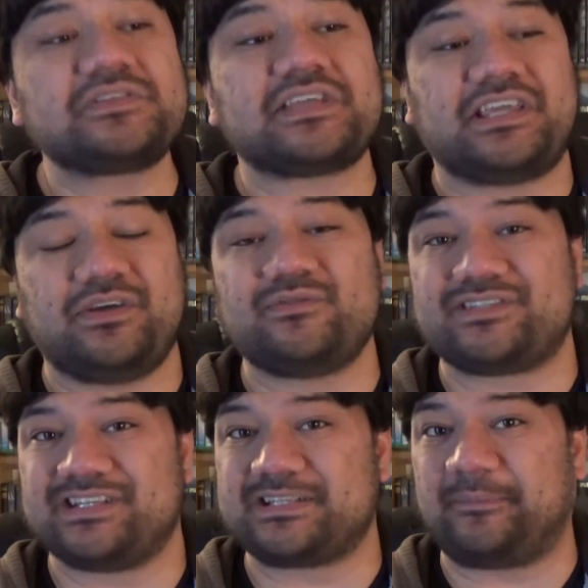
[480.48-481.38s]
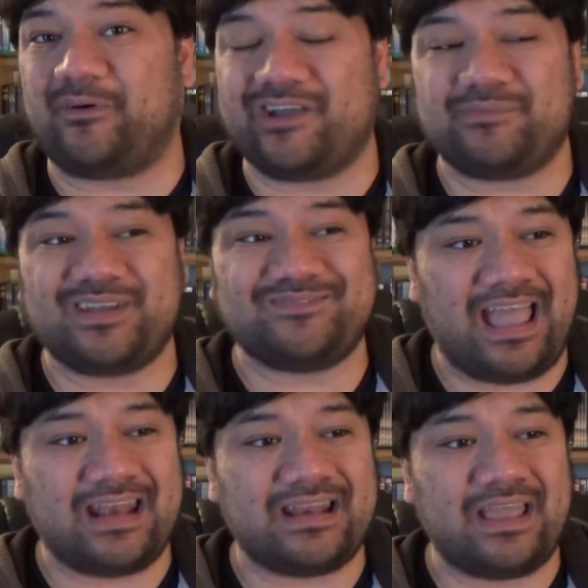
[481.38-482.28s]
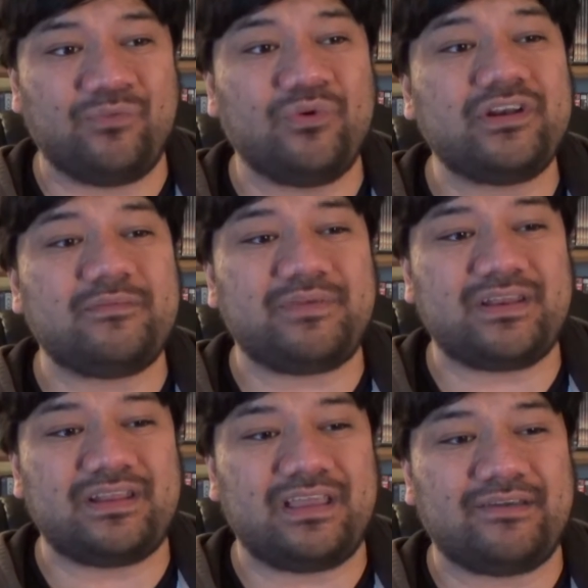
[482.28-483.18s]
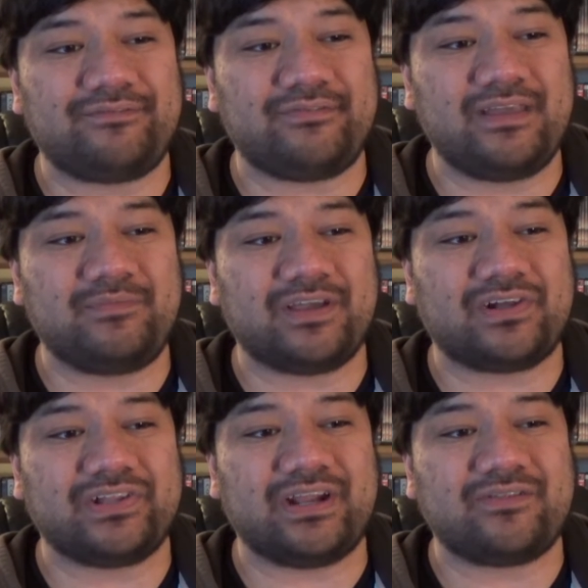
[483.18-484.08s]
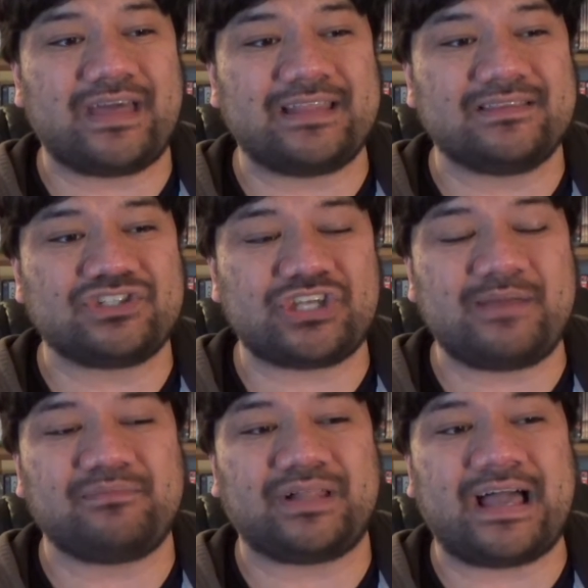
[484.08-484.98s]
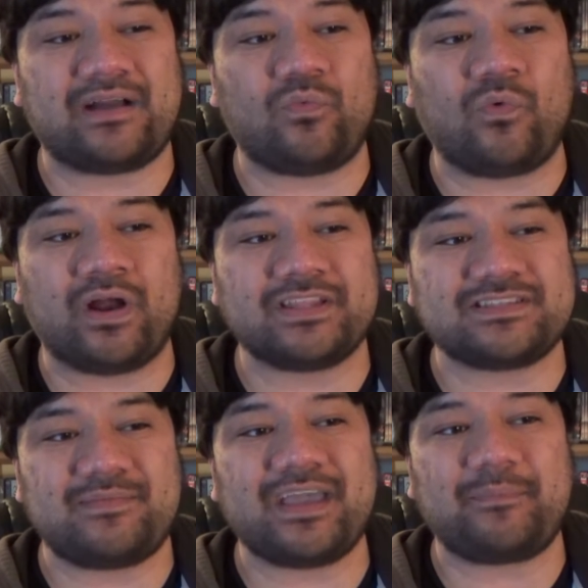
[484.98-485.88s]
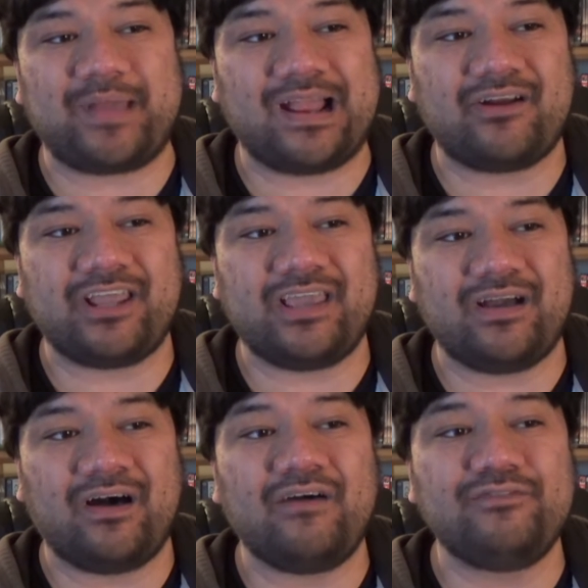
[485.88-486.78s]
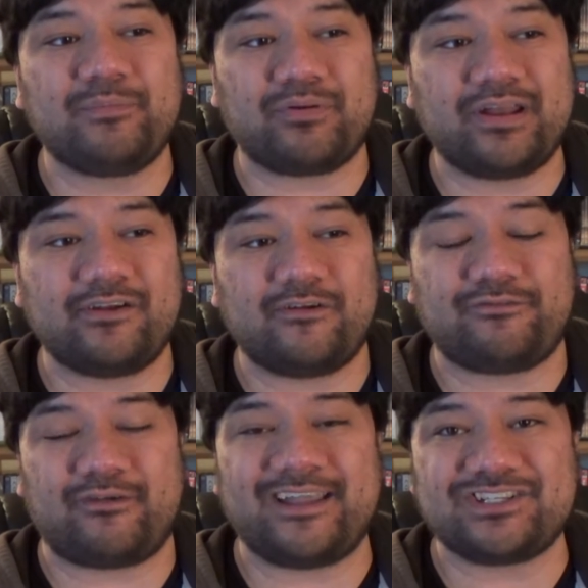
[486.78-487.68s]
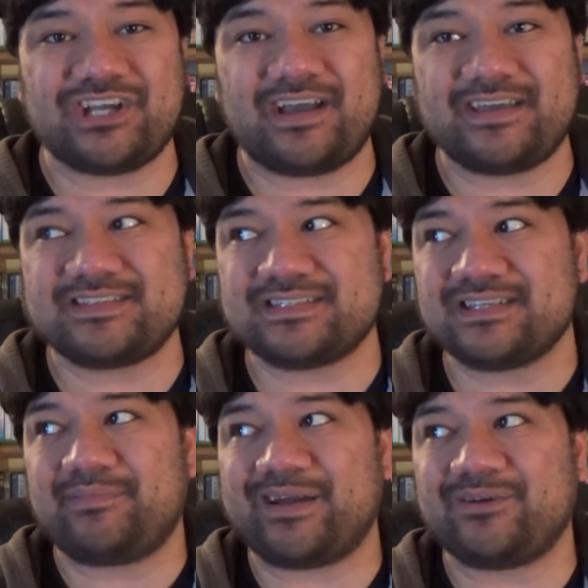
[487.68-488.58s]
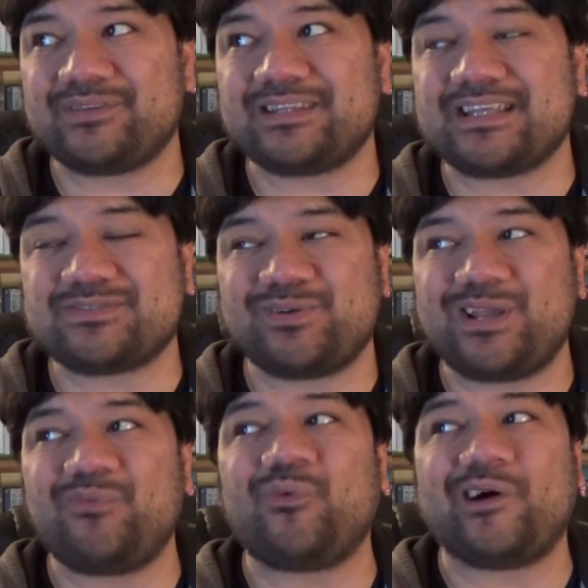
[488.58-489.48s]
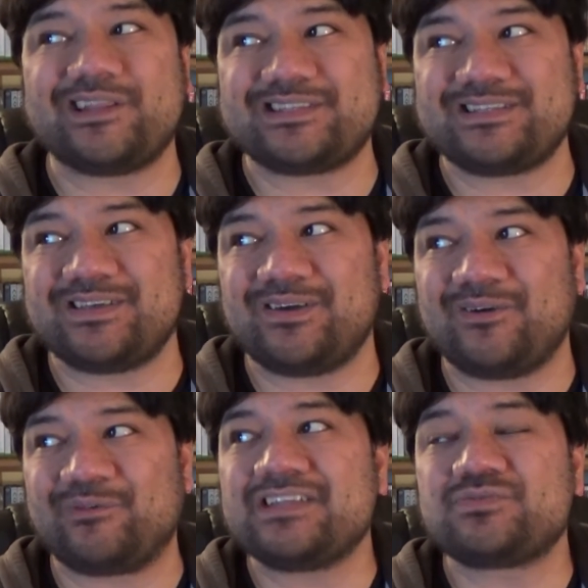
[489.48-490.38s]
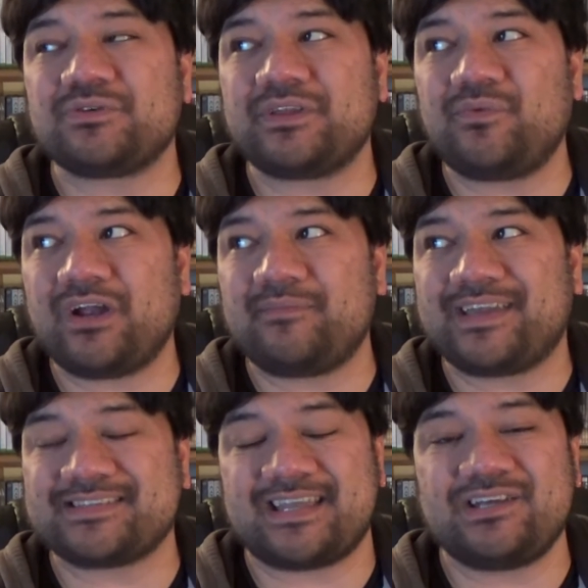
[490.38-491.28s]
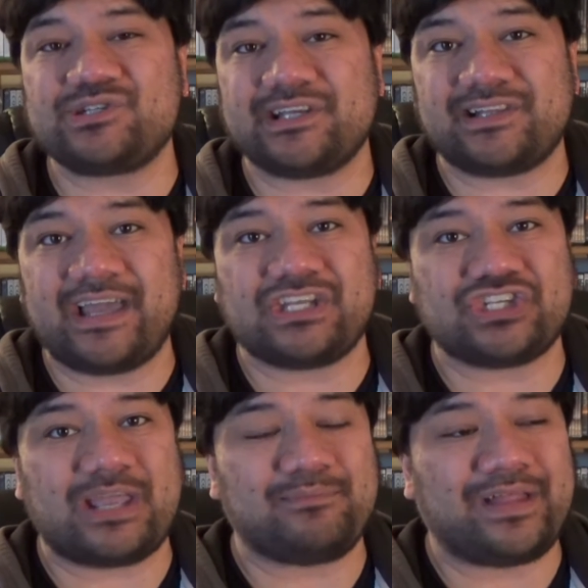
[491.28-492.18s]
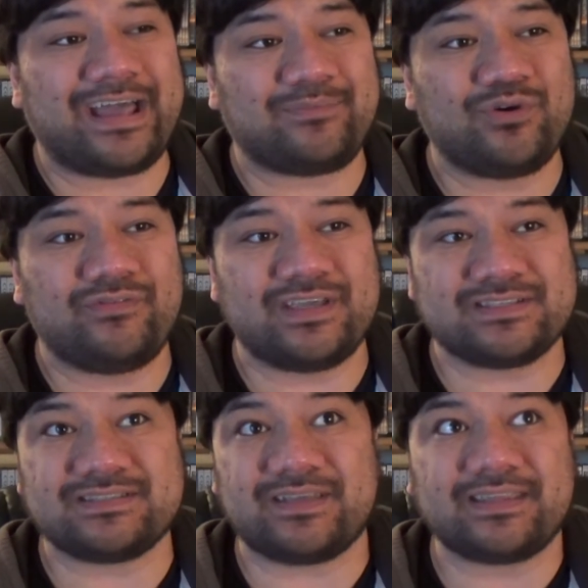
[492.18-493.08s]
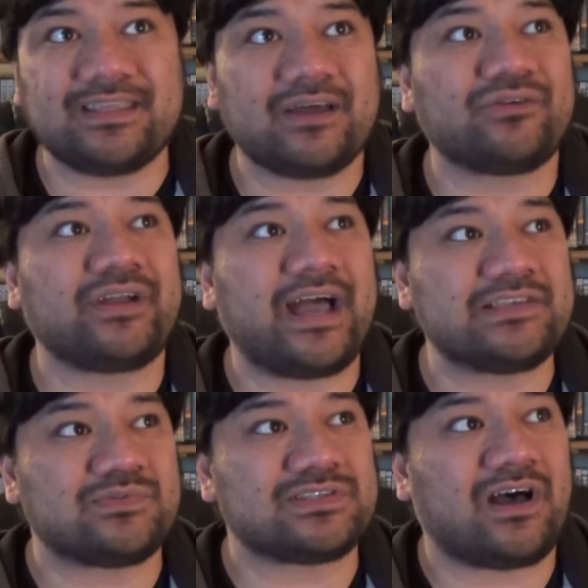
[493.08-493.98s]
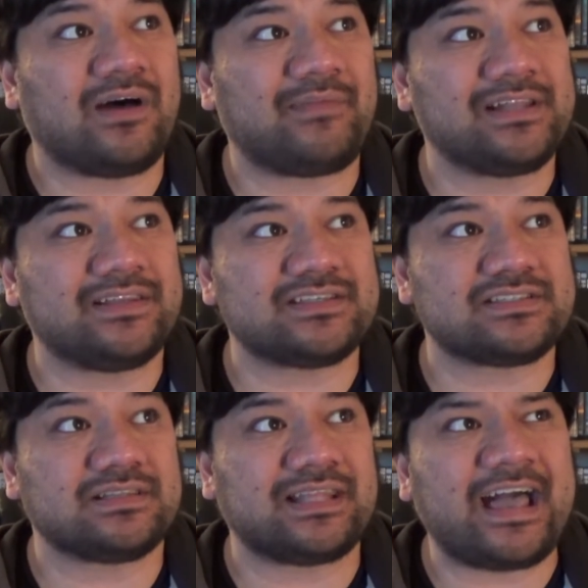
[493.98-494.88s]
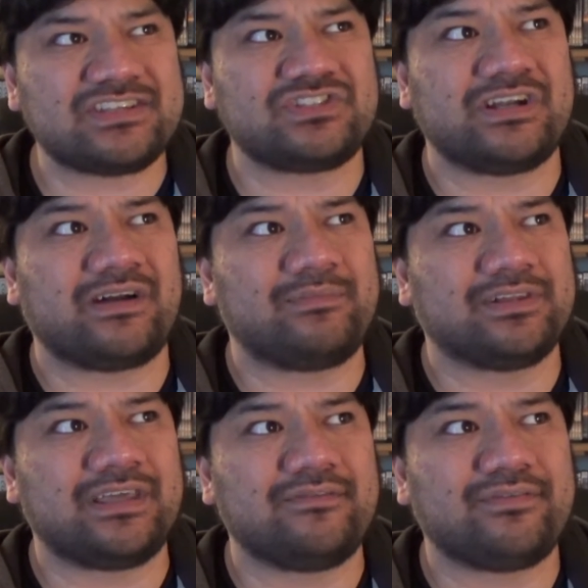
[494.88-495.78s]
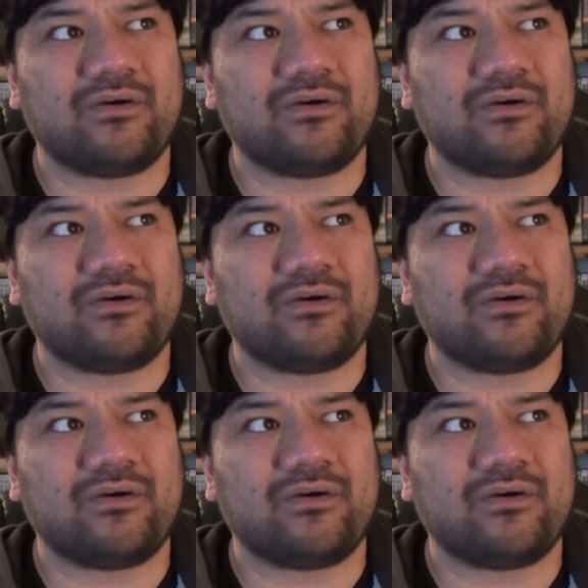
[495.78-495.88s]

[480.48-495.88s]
was a huge disappointment, and it wouldn't have been if it had been clear that Shane Black wanted to make a parody of the Predator franchise. I don't think that's what he wanted to do. It's really weird because I usually like Shane Black movies. Like The Other Guys was on my list last year, I believe,